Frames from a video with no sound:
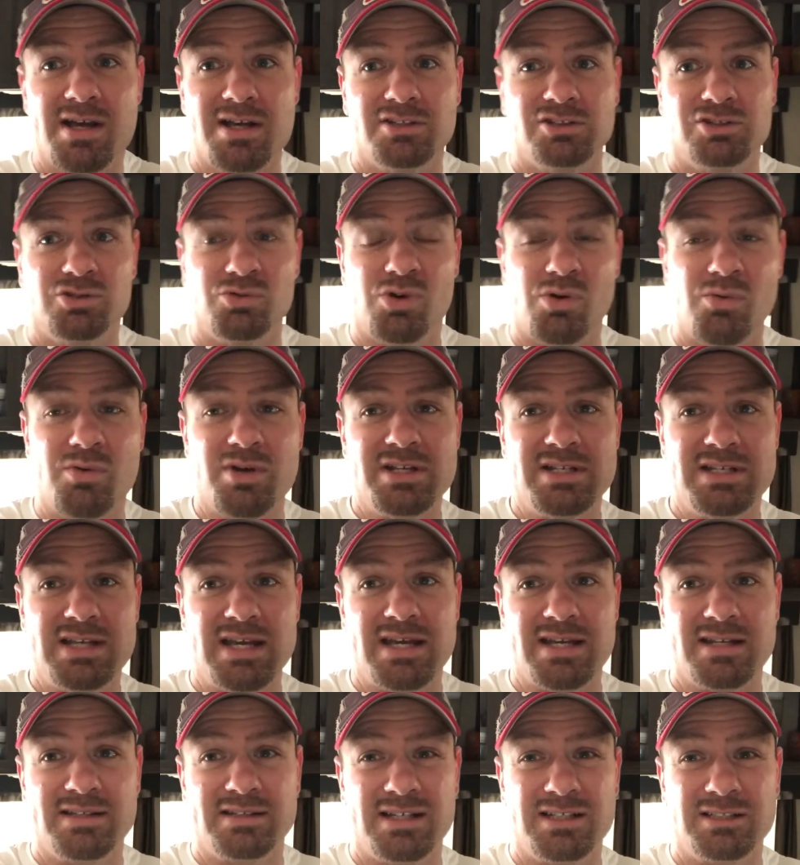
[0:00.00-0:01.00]
So what we
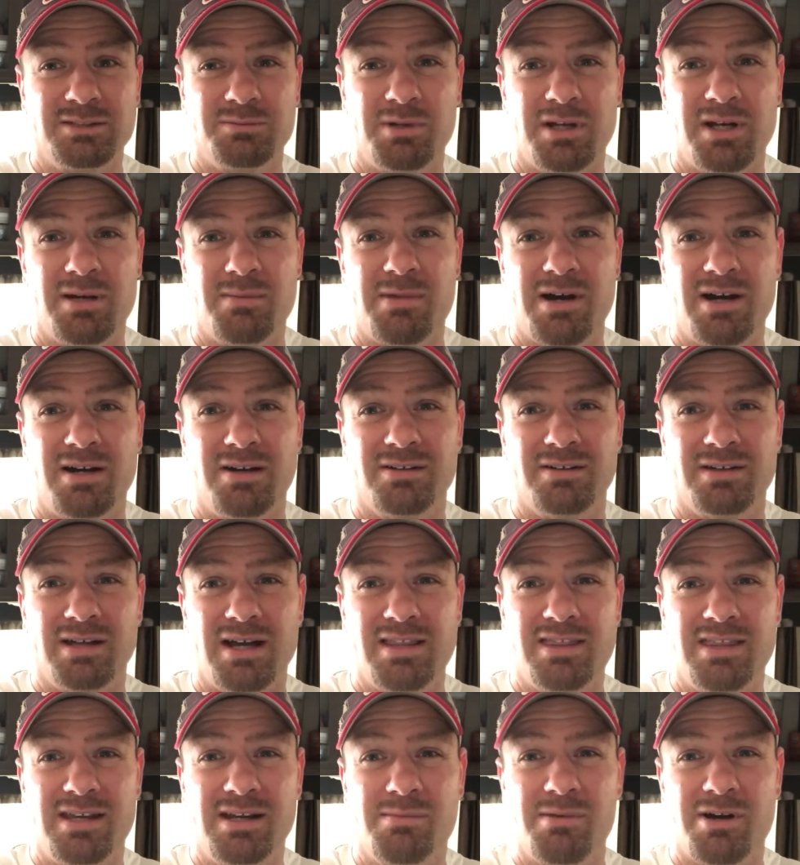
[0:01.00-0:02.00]
did is I spent
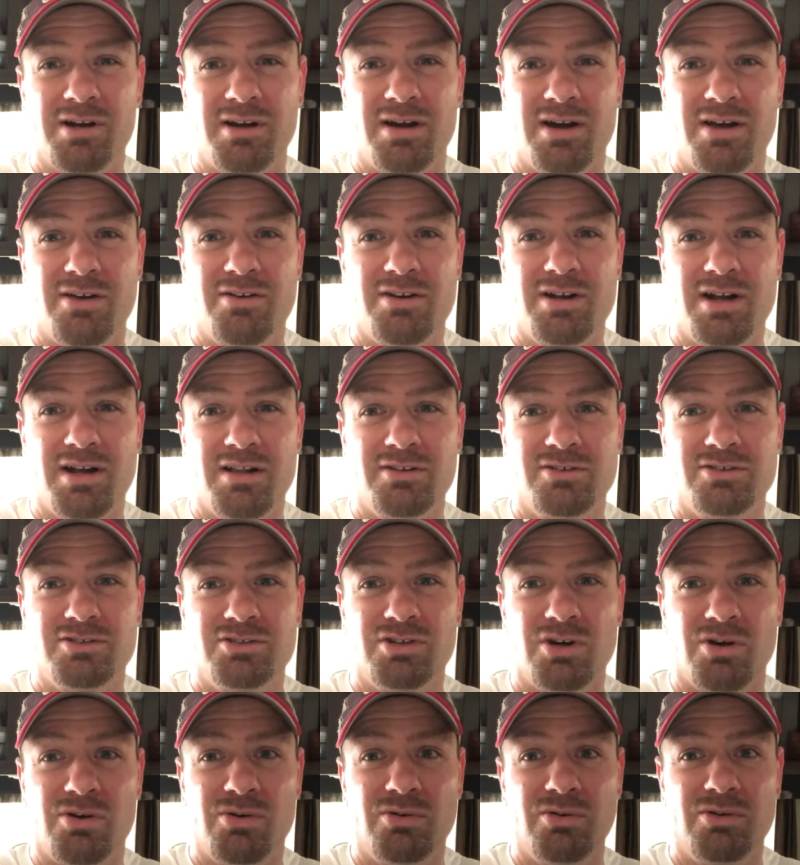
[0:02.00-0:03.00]
I think about $100
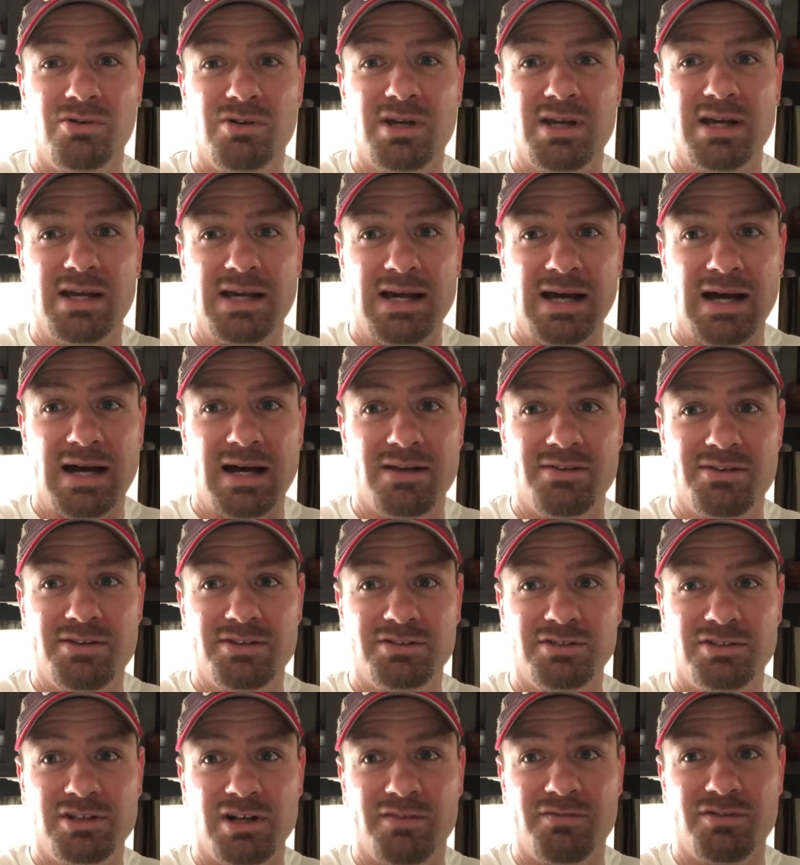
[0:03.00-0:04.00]
total on
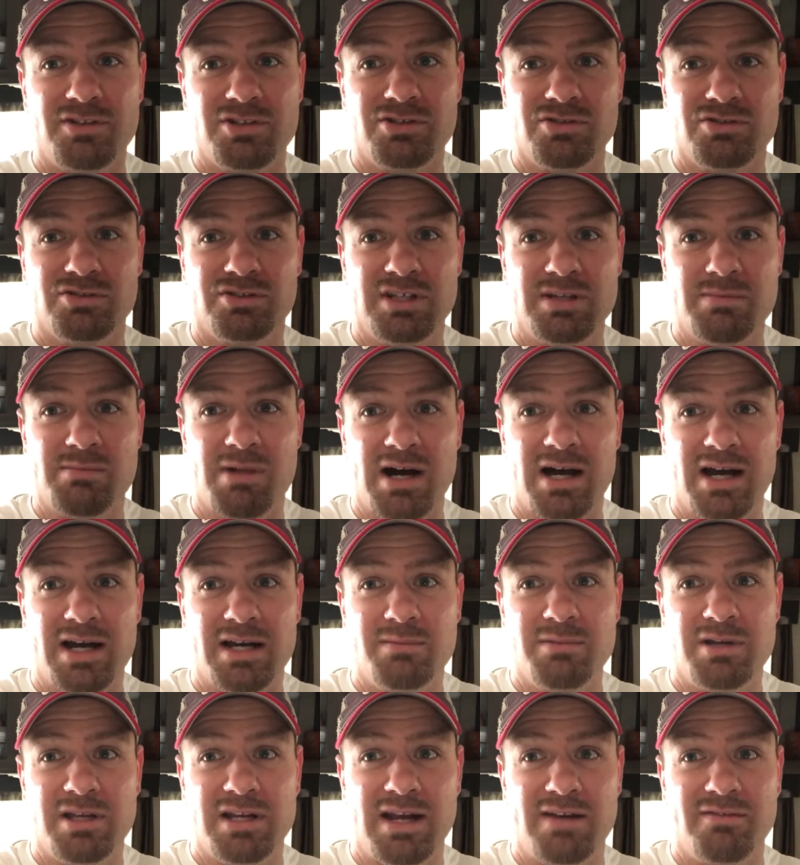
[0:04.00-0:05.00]
this stuff that you see
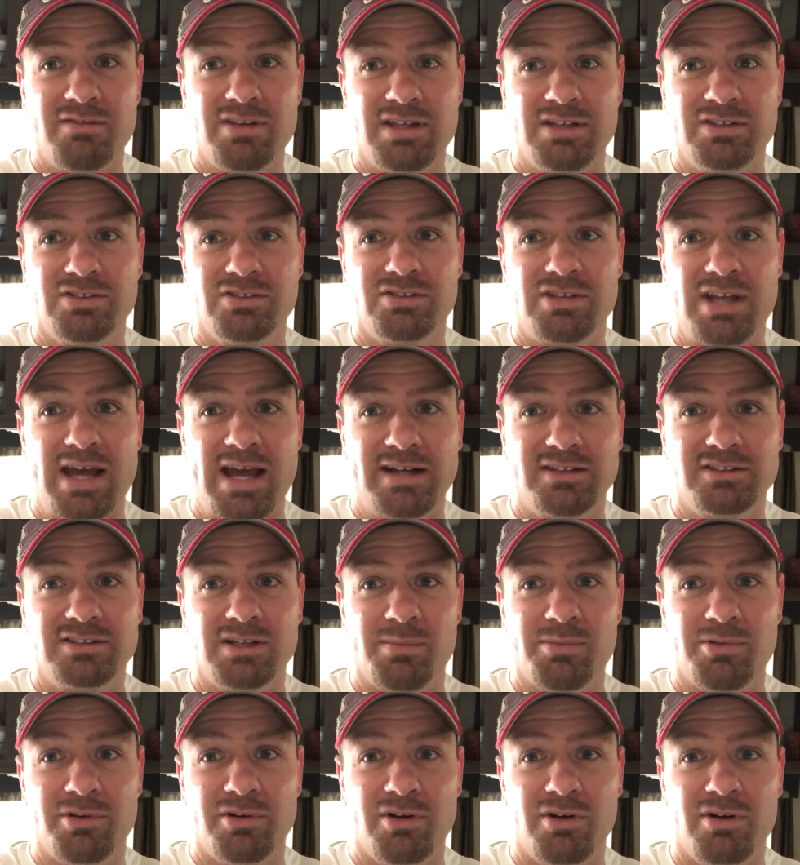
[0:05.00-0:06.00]
behind me, and everything stacks
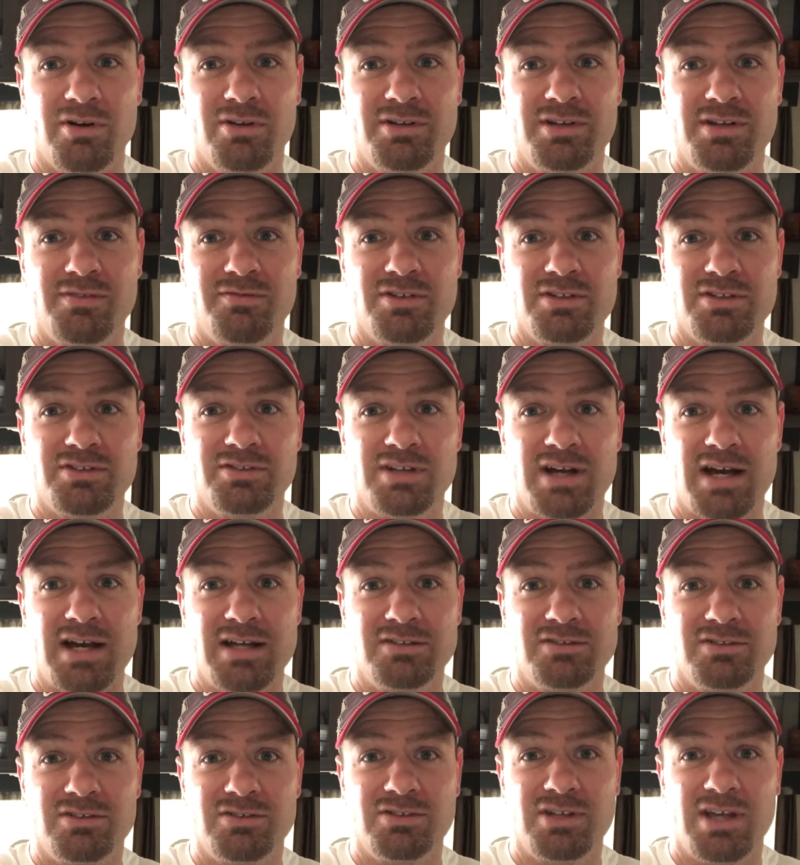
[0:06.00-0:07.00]
up. They're all different
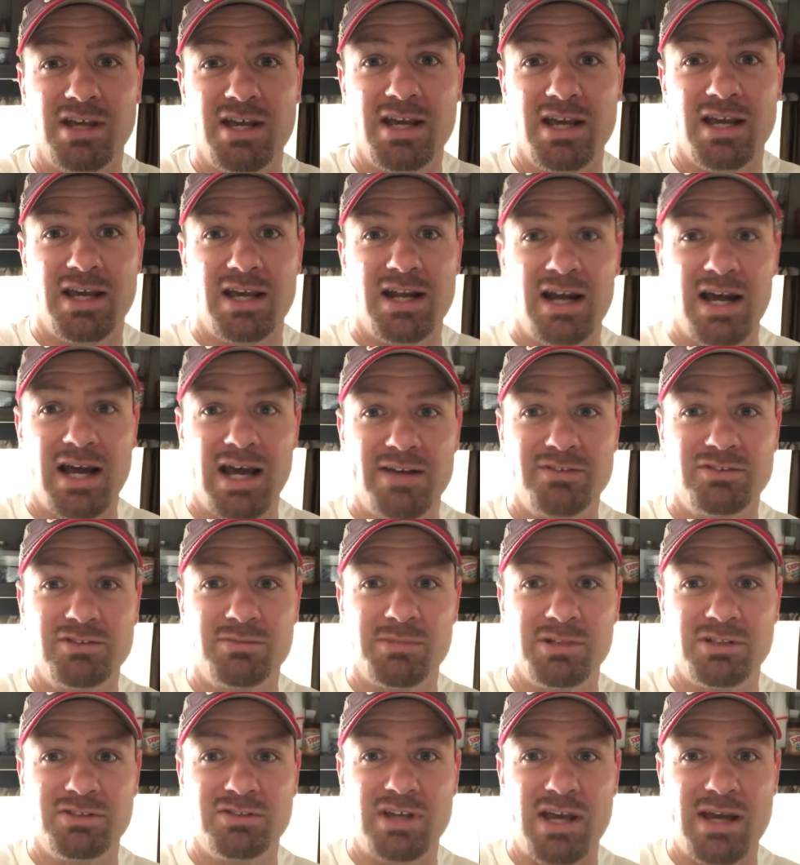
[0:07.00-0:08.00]
sizes, and I have
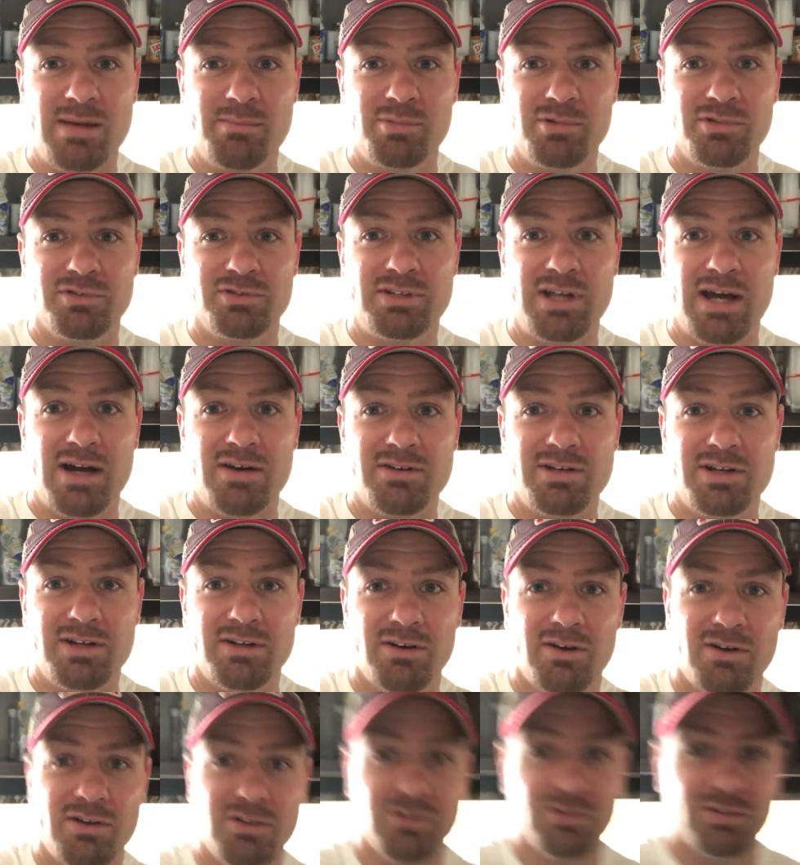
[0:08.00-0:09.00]
some examples down
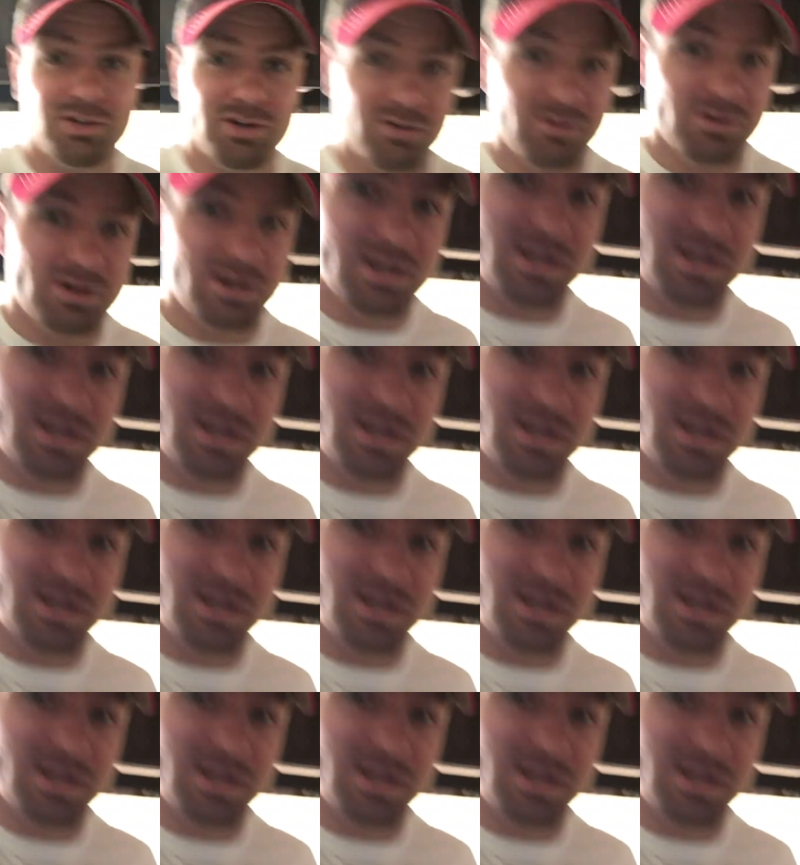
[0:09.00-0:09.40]
here also